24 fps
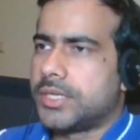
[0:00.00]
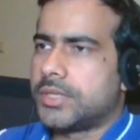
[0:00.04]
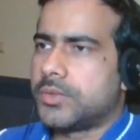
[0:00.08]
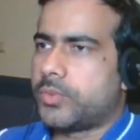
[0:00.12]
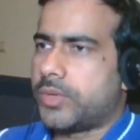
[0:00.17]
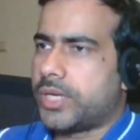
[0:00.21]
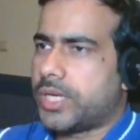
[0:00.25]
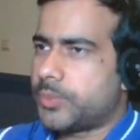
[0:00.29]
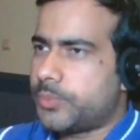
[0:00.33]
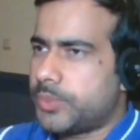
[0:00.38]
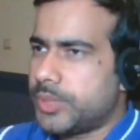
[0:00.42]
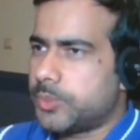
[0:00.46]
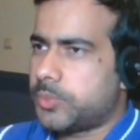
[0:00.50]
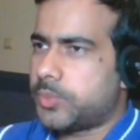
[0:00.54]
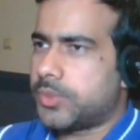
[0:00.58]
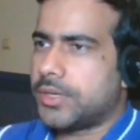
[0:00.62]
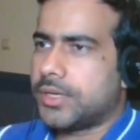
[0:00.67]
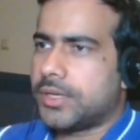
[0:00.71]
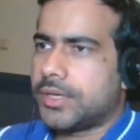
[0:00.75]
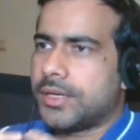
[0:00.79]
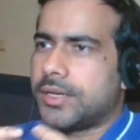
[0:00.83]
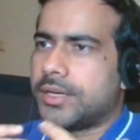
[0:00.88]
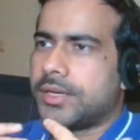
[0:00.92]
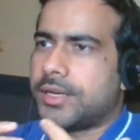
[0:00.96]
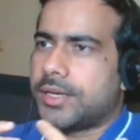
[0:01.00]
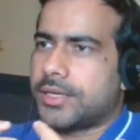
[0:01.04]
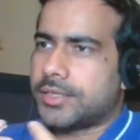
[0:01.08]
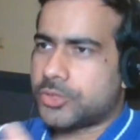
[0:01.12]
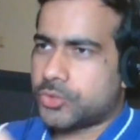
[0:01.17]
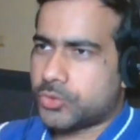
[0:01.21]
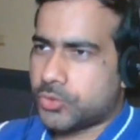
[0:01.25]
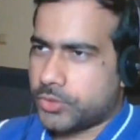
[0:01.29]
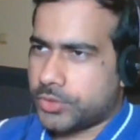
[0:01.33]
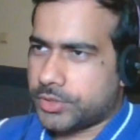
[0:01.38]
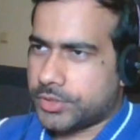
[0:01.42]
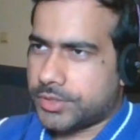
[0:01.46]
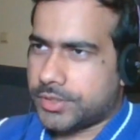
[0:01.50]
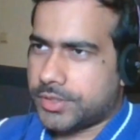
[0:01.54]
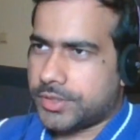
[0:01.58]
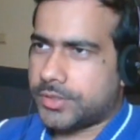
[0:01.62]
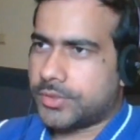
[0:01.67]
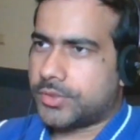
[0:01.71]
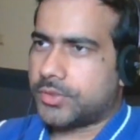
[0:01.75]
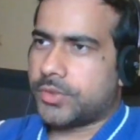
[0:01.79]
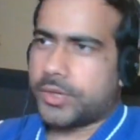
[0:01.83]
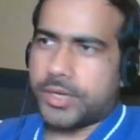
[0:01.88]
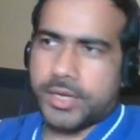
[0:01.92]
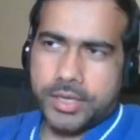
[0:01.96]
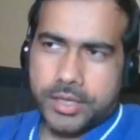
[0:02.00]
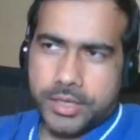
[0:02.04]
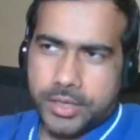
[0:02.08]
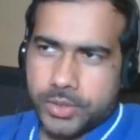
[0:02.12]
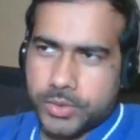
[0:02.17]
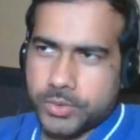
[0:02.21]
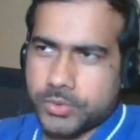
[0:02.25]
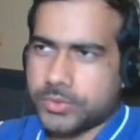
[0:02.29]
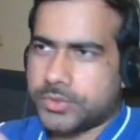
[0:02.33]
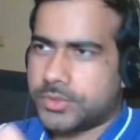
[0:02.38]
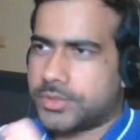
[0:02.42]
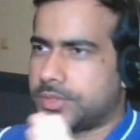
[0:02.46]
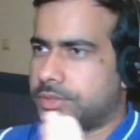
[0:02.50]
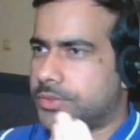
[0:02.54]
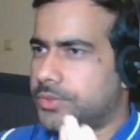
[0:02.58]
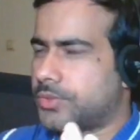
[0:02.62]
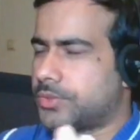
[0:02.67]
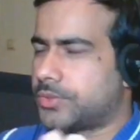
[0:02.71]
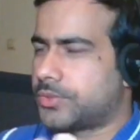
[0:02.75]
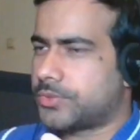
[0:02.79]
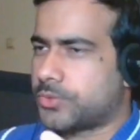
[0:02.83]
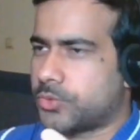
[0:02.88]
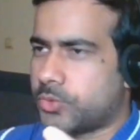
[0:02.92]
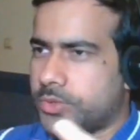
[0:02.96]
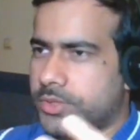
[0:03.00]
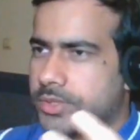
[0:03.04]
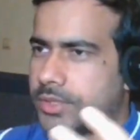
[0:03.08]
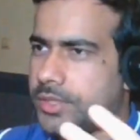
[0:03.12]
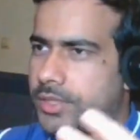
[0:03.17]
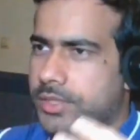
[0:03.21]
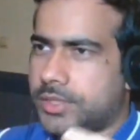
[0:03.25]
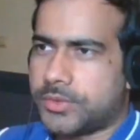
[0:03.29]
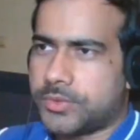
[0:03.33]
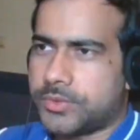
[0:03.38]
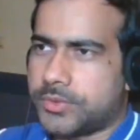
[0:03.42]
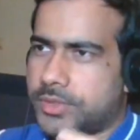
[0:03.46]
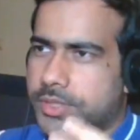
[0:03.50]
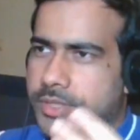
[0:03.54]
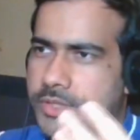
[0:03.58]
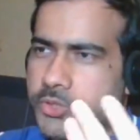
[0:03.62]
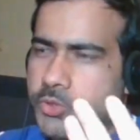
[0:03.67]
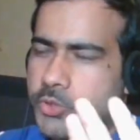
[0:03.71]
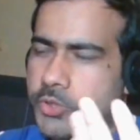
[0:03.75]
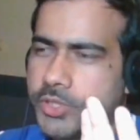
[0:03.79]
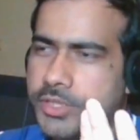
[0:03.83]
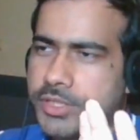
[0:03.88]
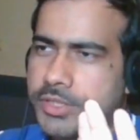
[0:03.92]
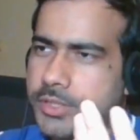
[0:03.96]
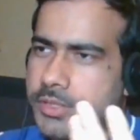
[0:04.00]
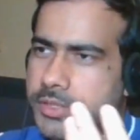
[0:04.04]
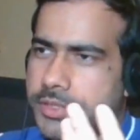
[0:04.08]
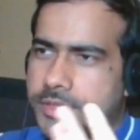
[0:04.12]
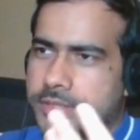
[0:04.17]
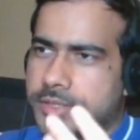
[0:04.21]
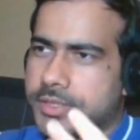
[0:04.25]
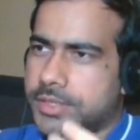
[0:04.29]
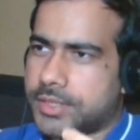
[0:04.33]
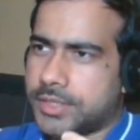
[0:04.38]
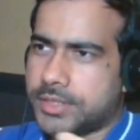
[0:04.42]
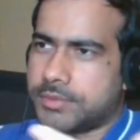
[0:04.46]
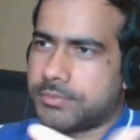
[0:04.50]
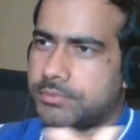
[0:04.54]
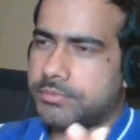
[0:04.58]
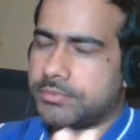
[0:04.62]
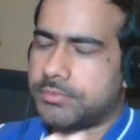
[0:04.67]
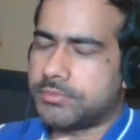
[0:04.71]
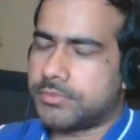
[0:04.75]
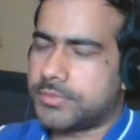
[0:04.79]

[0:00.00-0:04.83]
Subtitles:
where people are showing their own account, you know, showing that, you know, they're genius and